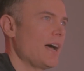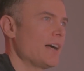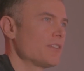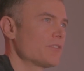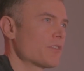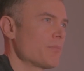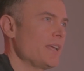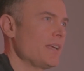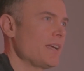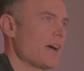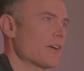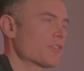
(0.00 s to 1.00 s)
And for
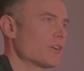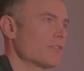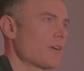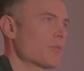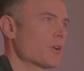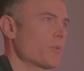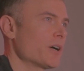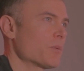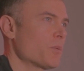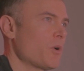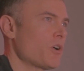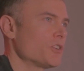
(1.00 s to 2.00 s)
me, I thought if I'm going to
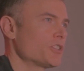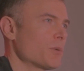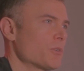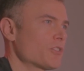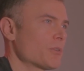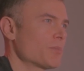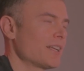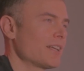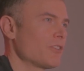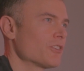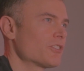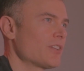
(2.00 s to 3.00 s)
wear a watch, I want something
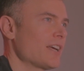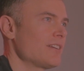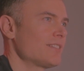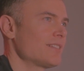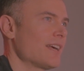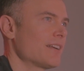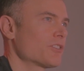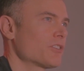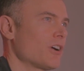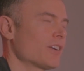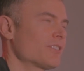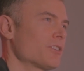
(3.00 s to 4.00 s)
that looks nice and
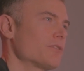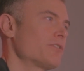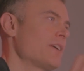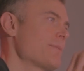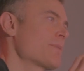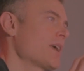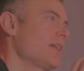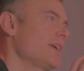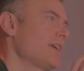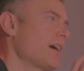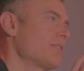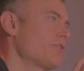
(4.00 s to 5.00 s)
has got a sort of,
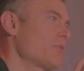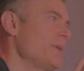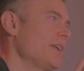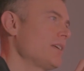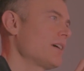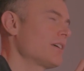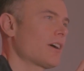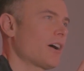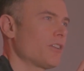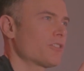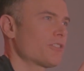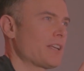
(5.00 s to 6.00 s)
for me,
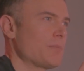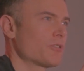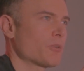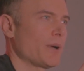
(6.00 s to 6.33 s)
color scheme